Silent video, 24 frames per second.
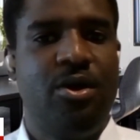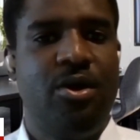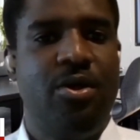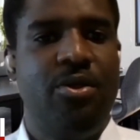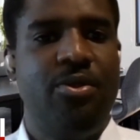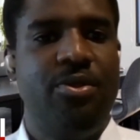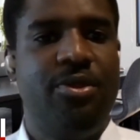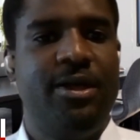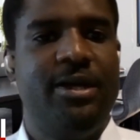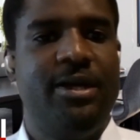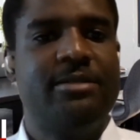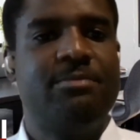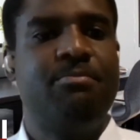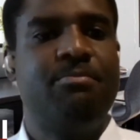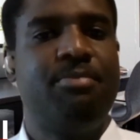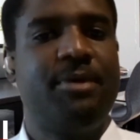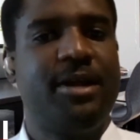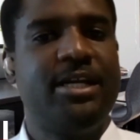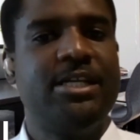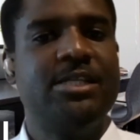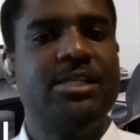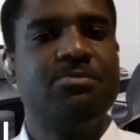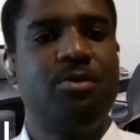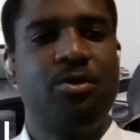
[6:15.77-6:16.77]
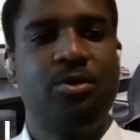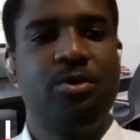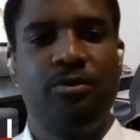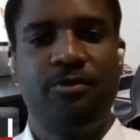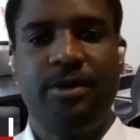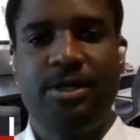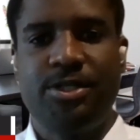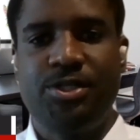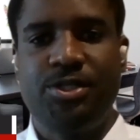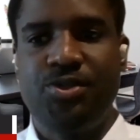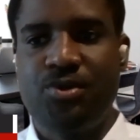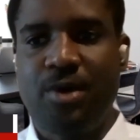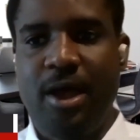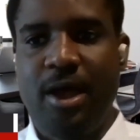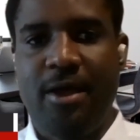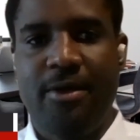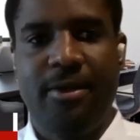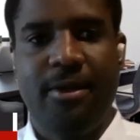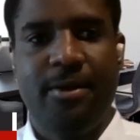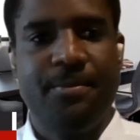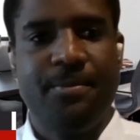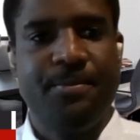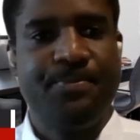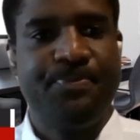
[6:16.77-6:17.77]
that brings both of us
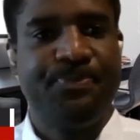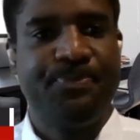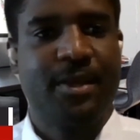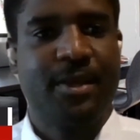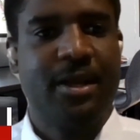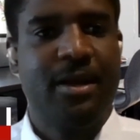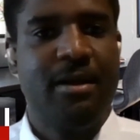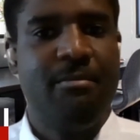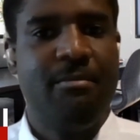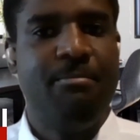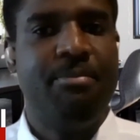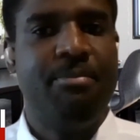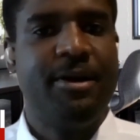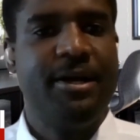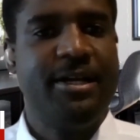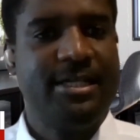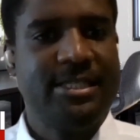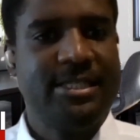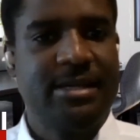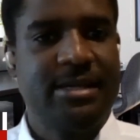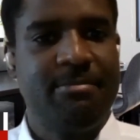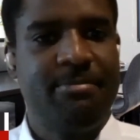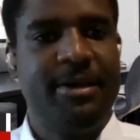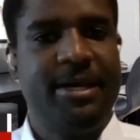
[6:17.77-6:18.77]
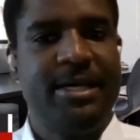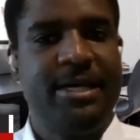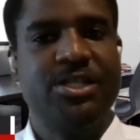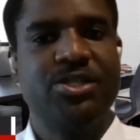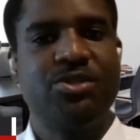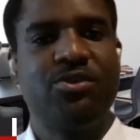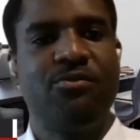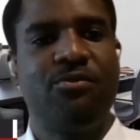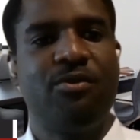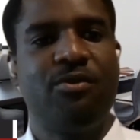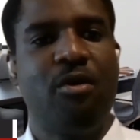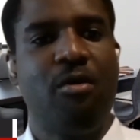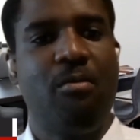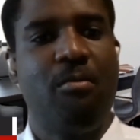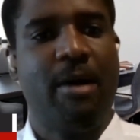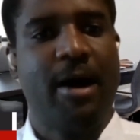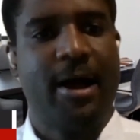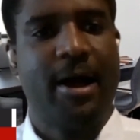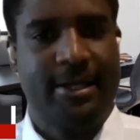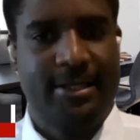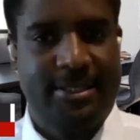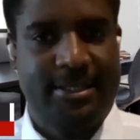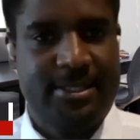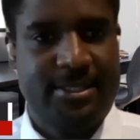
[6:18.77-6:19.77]
together, brings the best of our
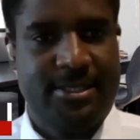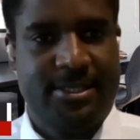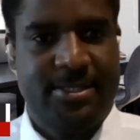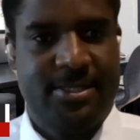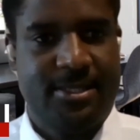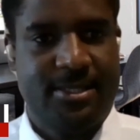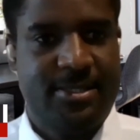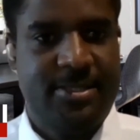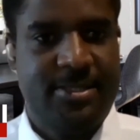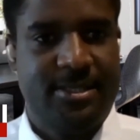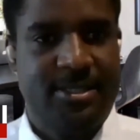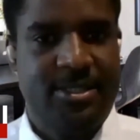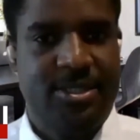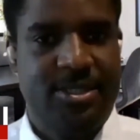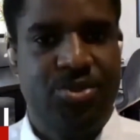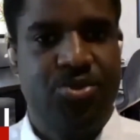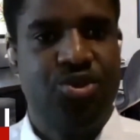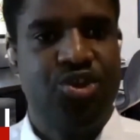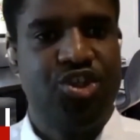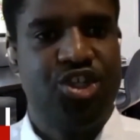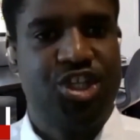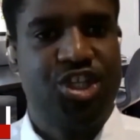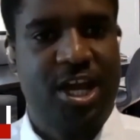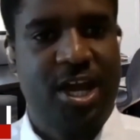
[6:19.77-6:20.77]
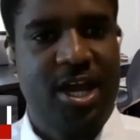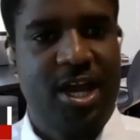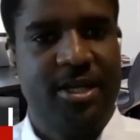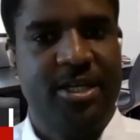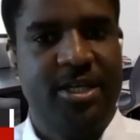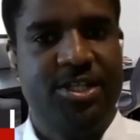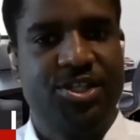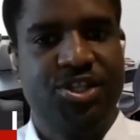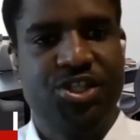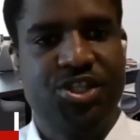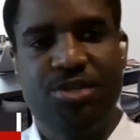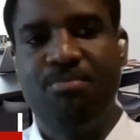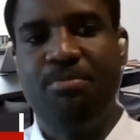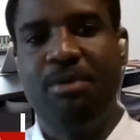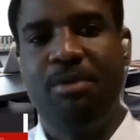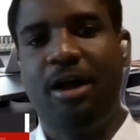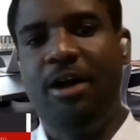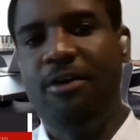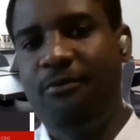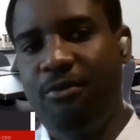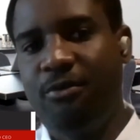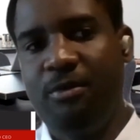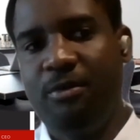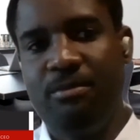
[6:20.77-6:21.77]
minds to share in such a
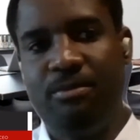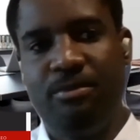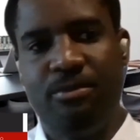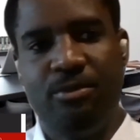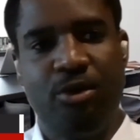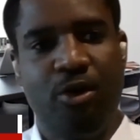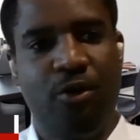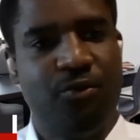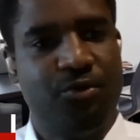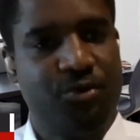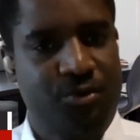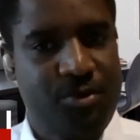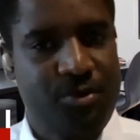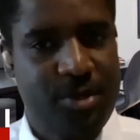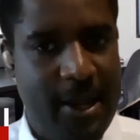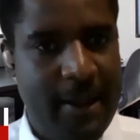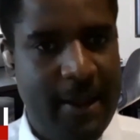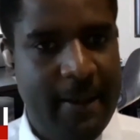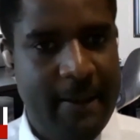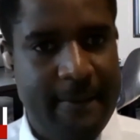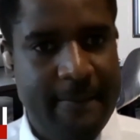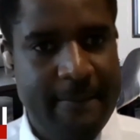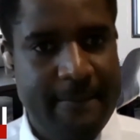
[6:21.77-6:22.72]
platform of today.